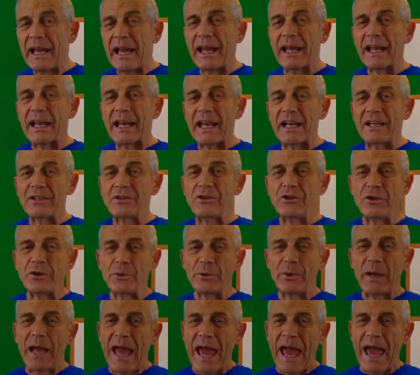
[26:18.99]
unless
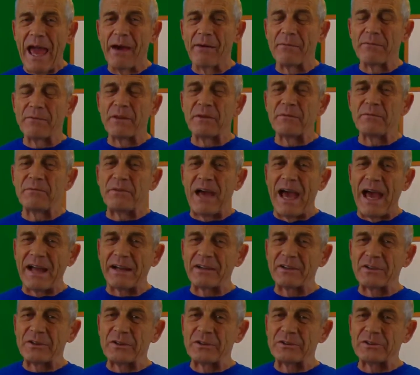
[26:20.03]
you have the
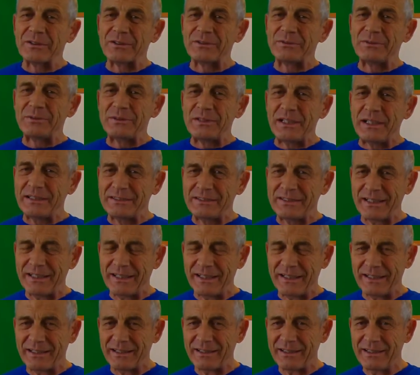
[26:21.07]
factors of 6
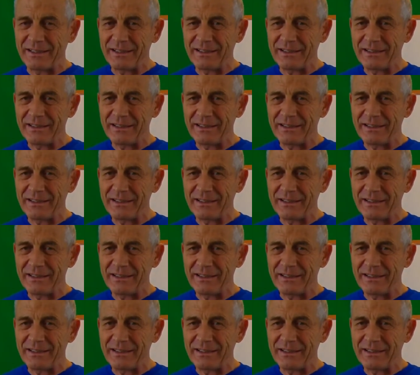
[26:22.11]
in it.